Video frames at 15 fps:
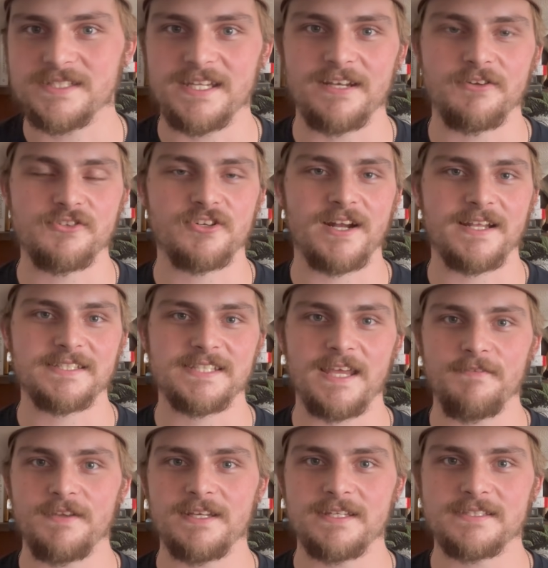to
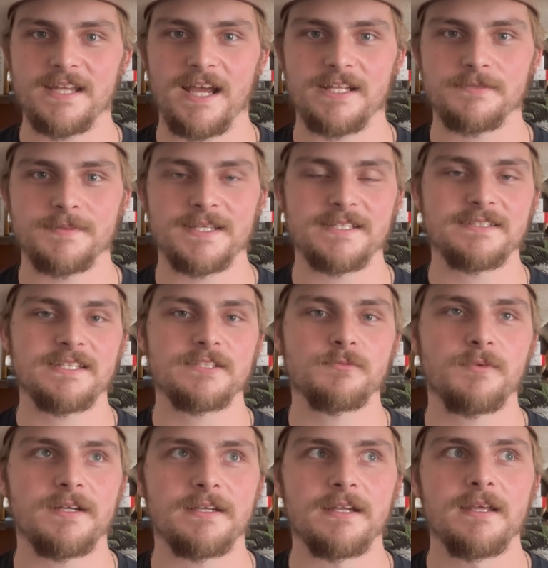Inostrancevia designs, because this
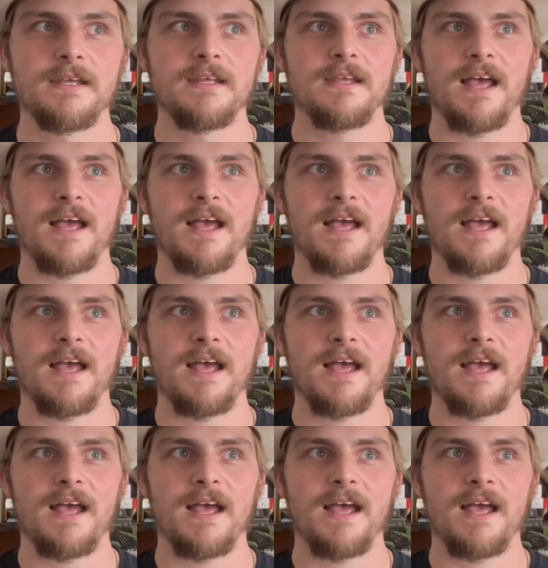one